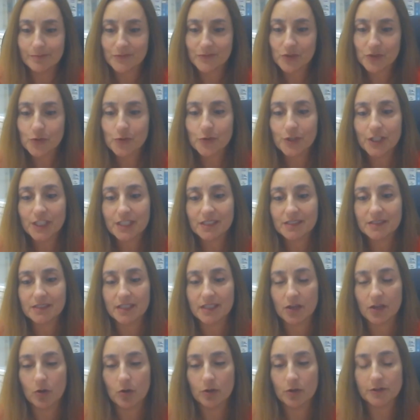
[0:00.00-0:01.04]
tricking
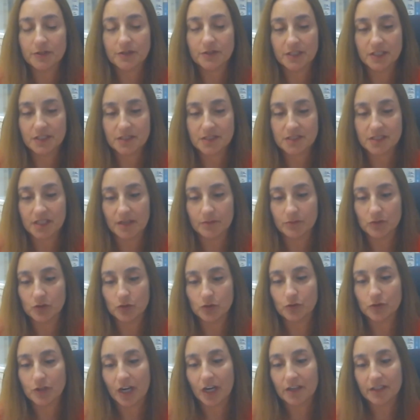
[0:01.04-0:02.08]
the whole system
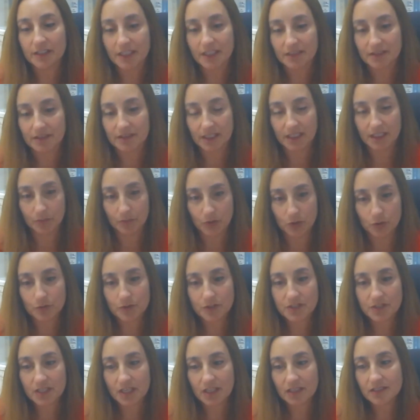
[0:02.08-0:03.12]
to target the immune
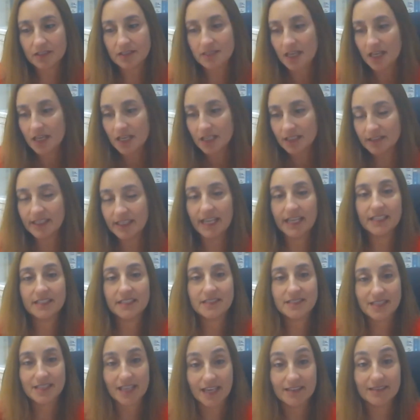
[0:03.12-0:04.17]
cells.
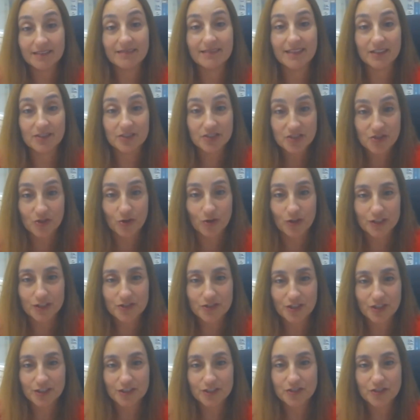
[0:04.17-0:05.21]
They send their
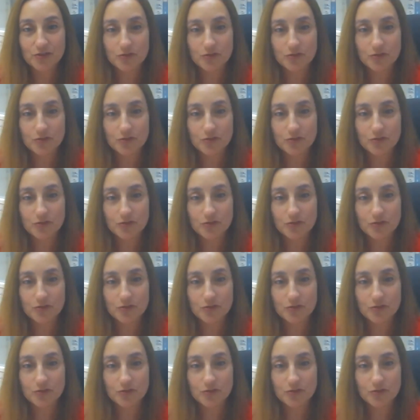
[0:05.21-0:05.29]
soldiers